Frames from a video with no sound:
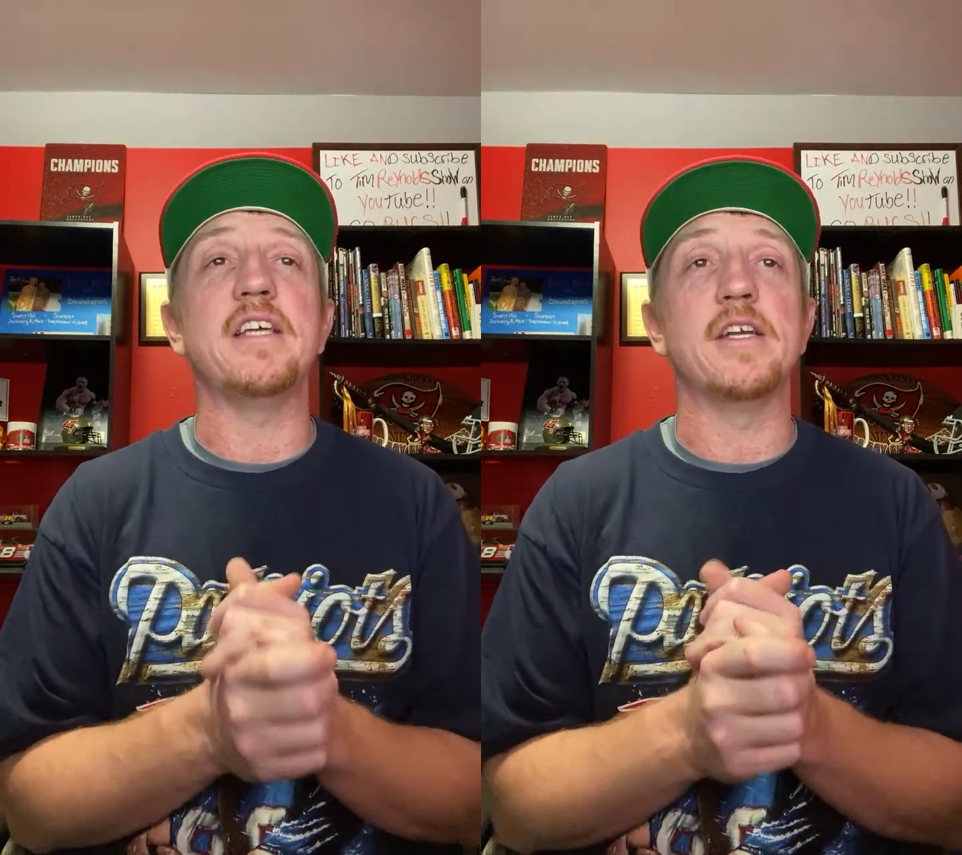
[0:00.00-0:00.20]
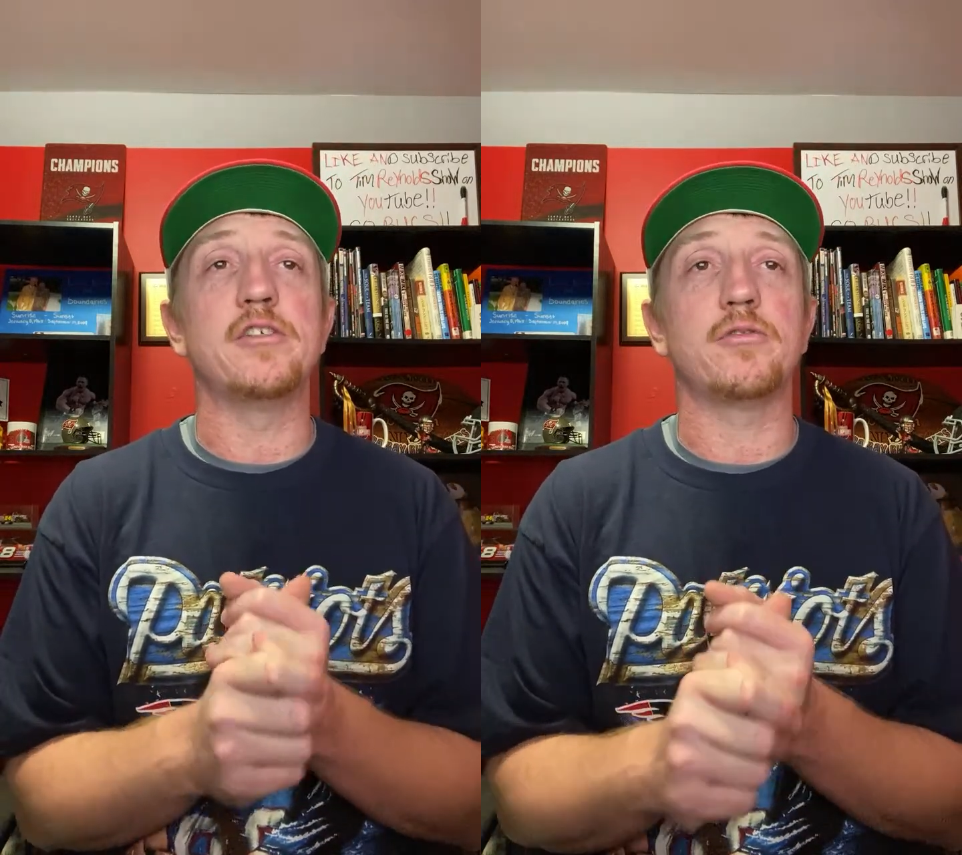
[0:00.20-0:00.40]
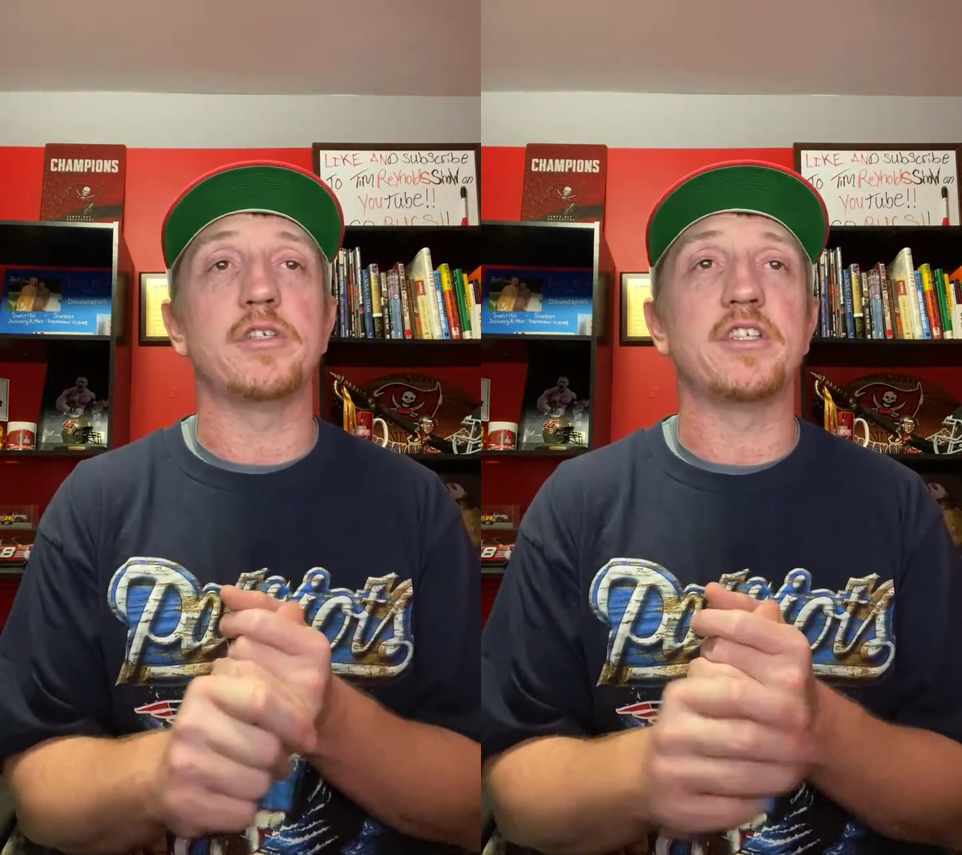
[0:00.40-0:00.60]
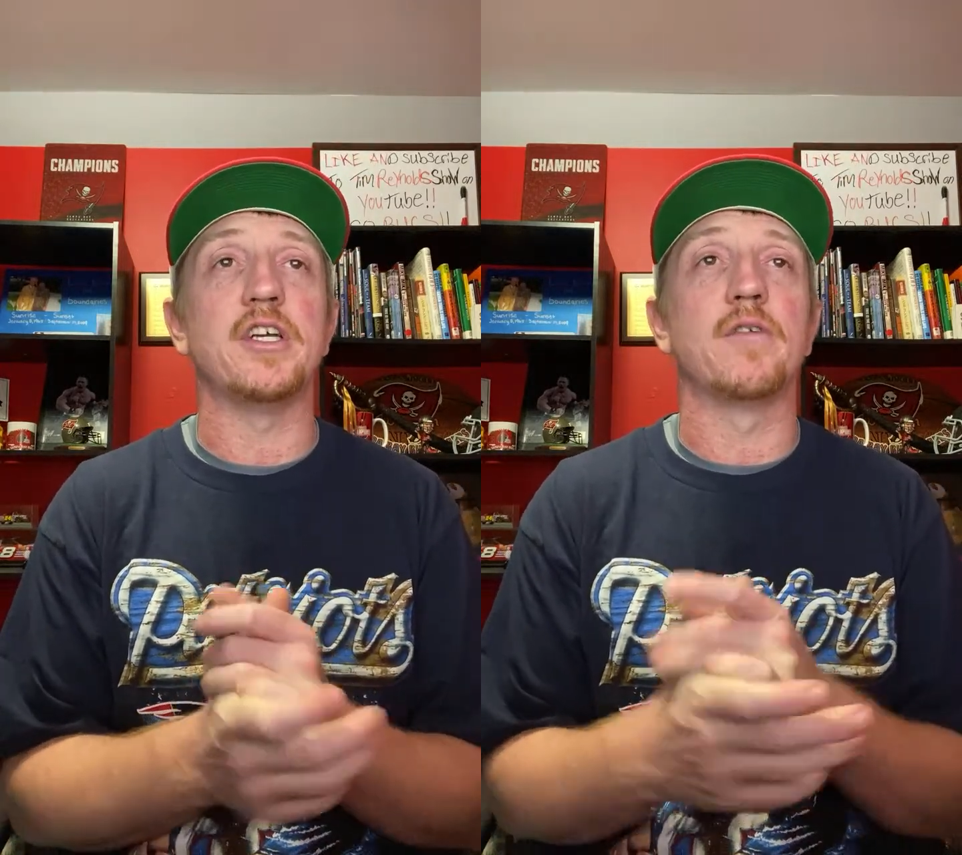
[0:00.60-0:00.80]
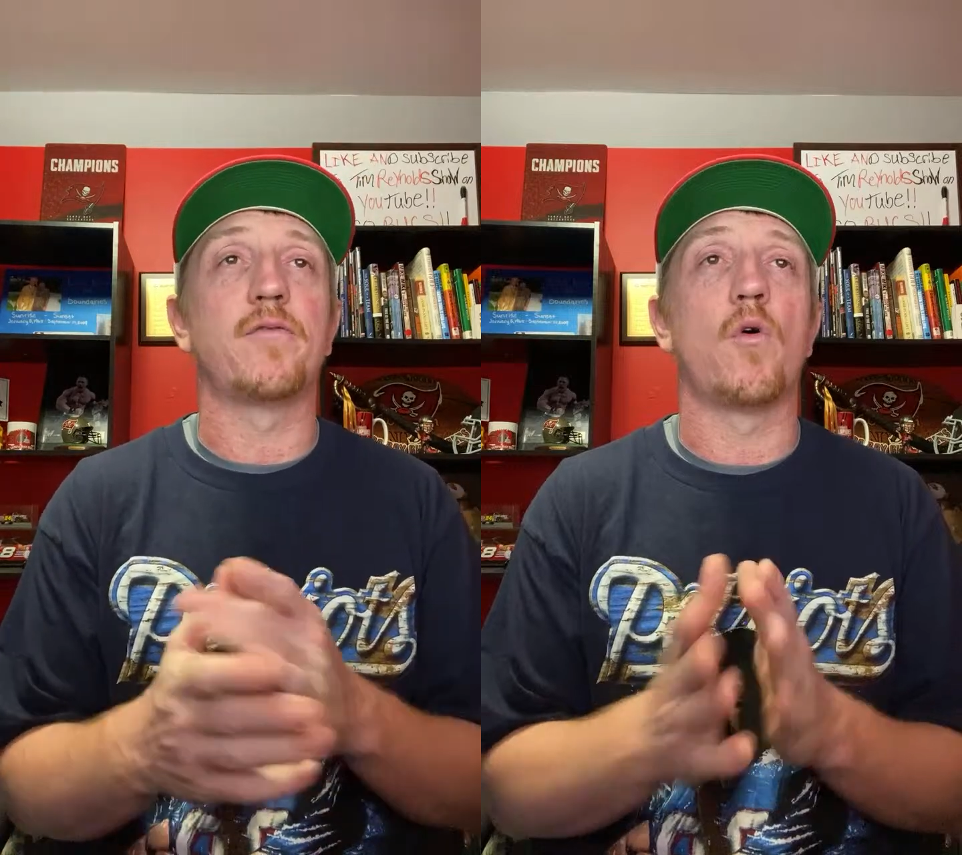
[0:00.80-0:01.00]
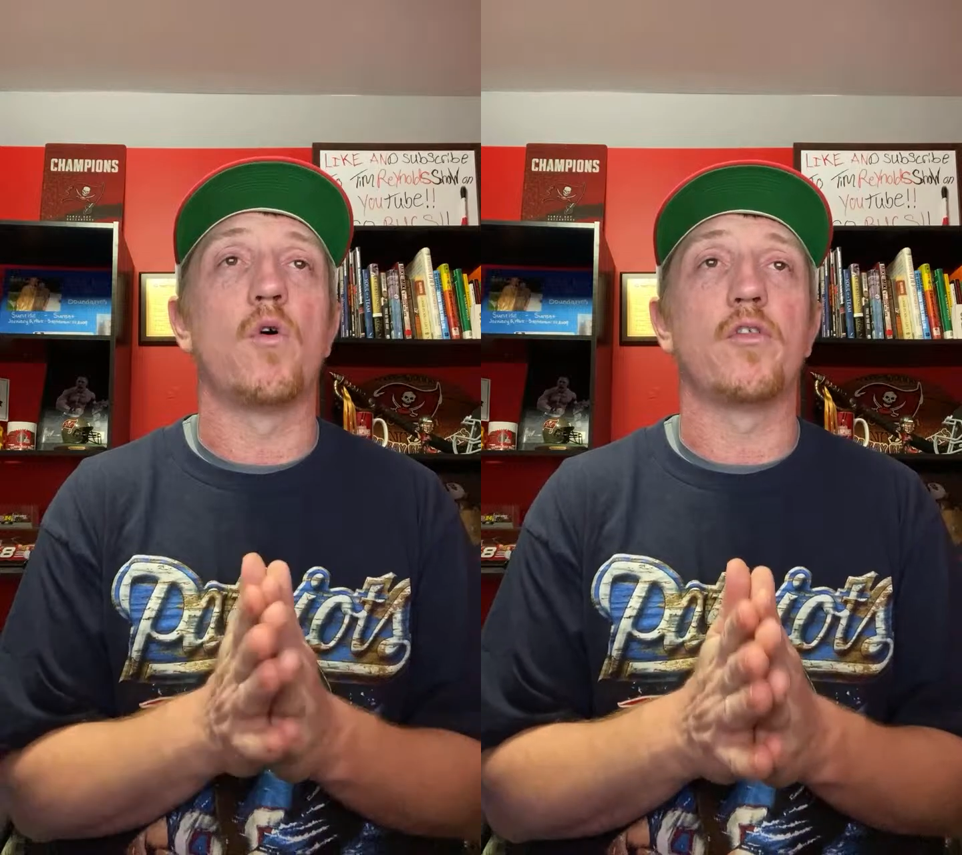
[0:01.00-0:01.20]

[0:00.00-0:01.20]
injuries here for